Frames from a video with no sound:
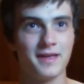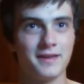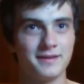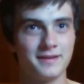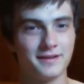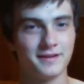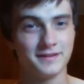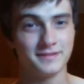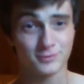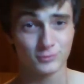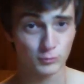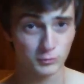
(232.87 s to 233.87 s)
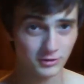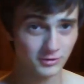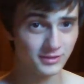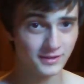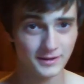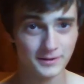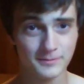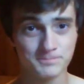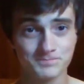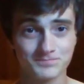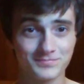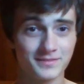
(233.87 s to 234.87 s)
And there's a weird thing
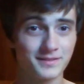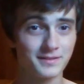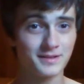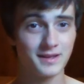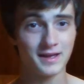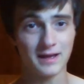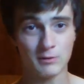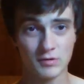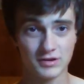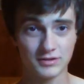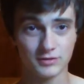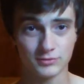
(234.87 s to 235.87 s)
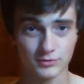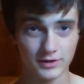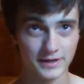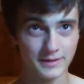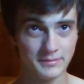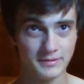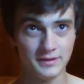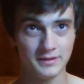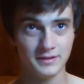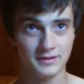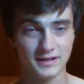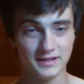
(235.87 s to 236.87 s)
I want to describe.
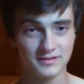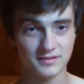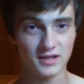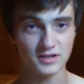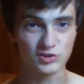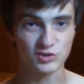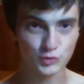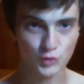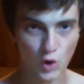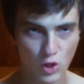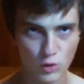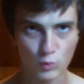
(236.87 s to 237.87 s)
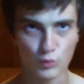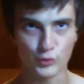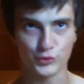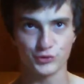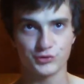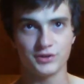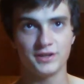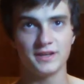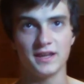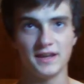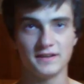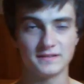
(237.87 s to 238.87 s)
It's a stalwart
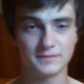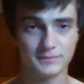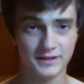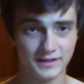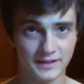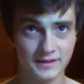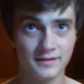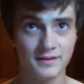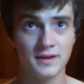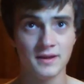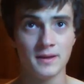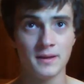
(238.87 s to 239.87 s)
in its meaning,